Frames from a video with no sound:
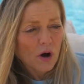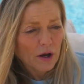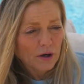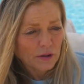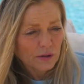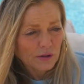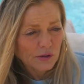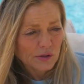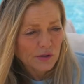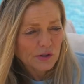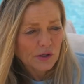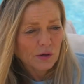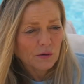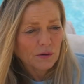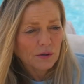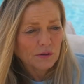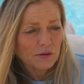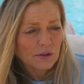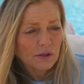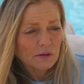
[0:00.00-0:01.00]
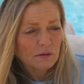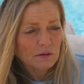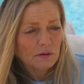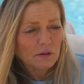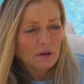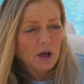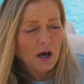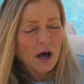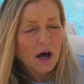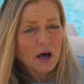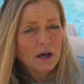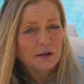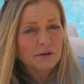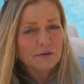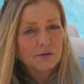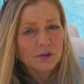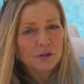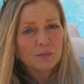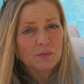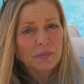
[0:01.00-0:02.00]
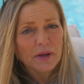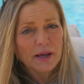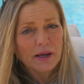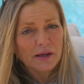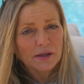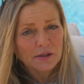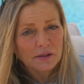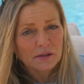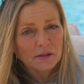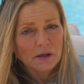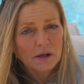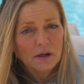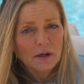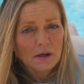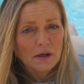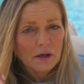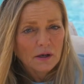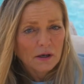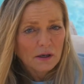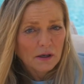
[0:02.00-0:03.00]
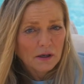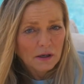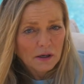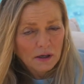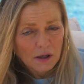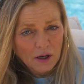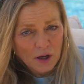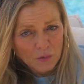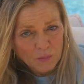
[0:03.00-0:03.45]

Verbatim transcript: water so there's a lot of space uh,